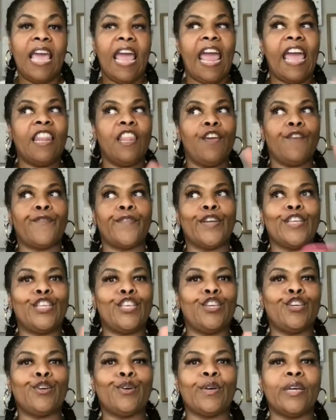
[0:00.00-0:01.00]
And then for
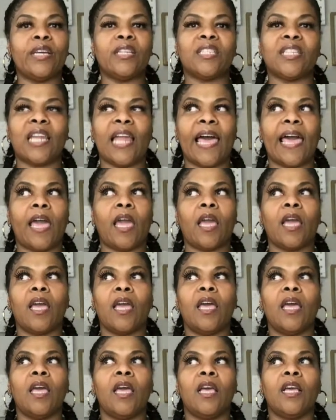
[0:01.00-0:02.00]
you, it's like,
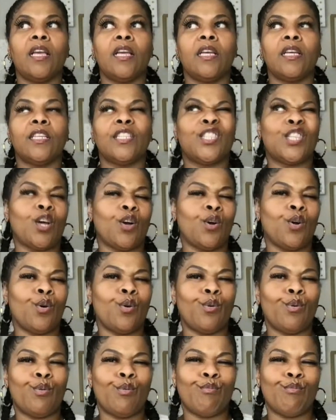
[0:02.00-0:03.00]

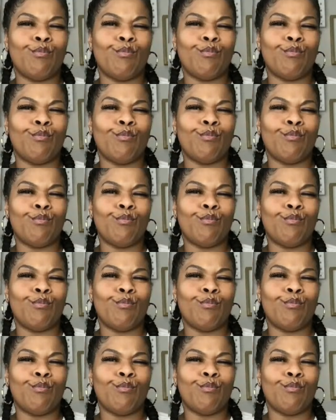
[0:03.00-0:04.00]
so
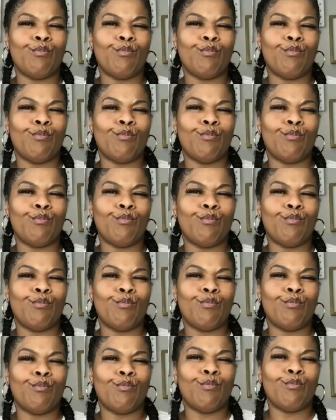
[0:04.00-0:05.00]
he don't know what I
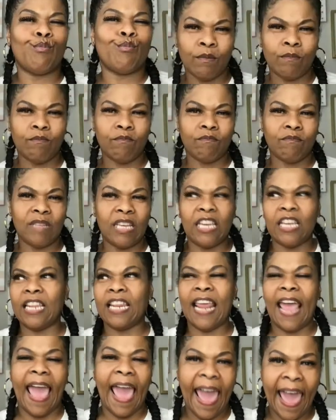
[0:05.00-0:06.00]
feel. He
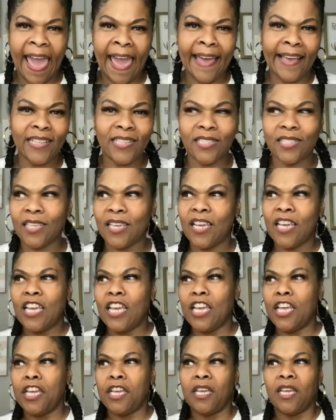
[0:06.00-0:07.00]
didn't ask.
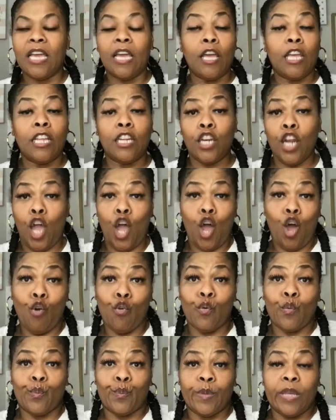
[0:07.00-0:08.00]

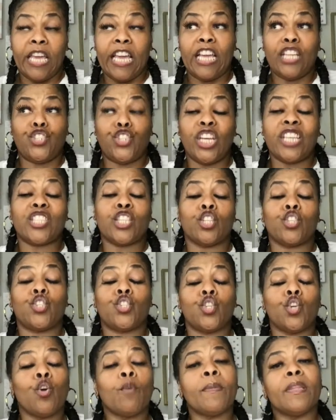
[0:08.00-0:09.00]
No, he's just
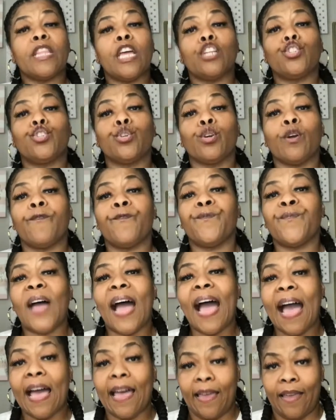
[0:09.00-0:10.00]
assuming that you're
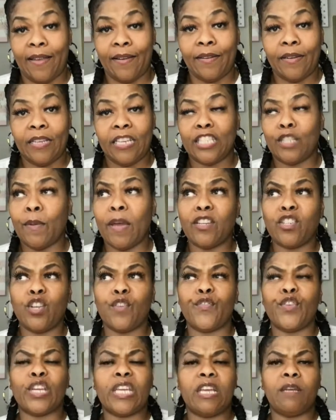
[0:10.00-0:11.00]
fine. Especially
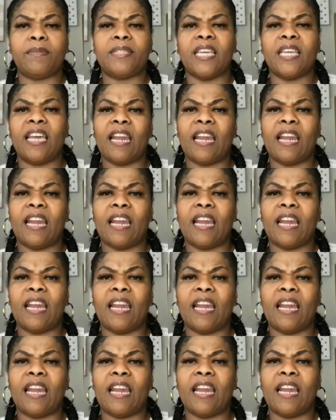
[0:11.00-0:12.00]
if you keep saying I'm
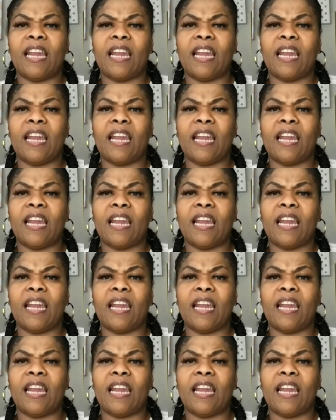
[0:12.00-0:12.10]
good.